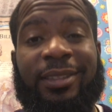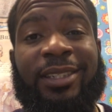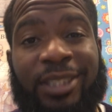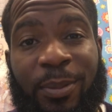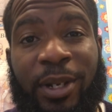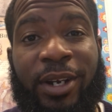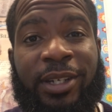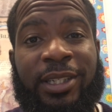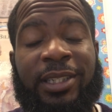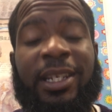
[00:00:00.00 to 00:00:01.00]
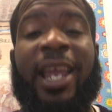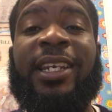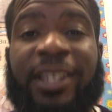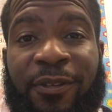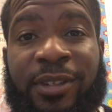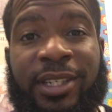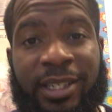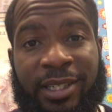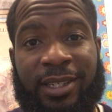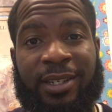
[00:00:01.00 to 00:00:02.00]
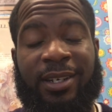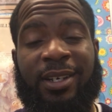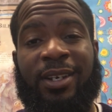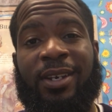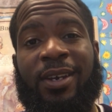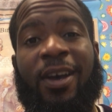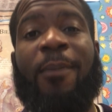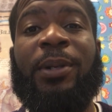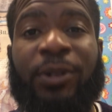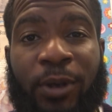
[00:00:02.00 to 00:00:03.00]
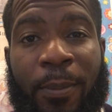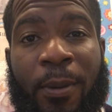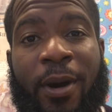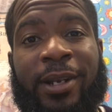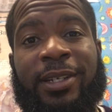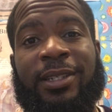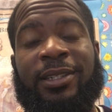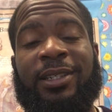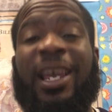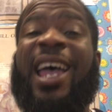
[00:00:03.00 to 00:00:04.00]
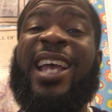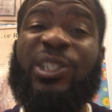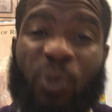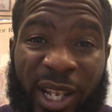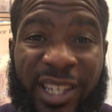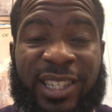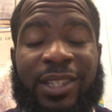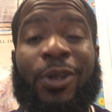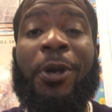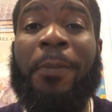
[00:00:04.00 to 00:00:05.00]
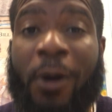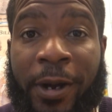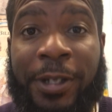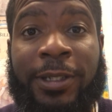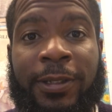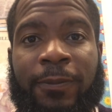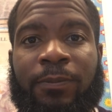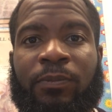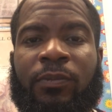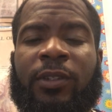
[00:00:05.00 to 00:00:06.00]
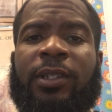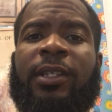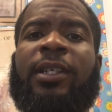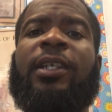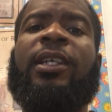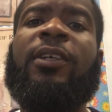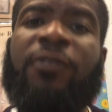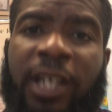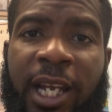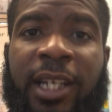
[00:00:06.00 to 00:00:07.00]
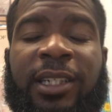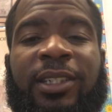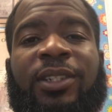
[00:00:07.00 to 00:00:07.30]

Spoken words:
the similarities and differences of political parties as well as third parties? If not,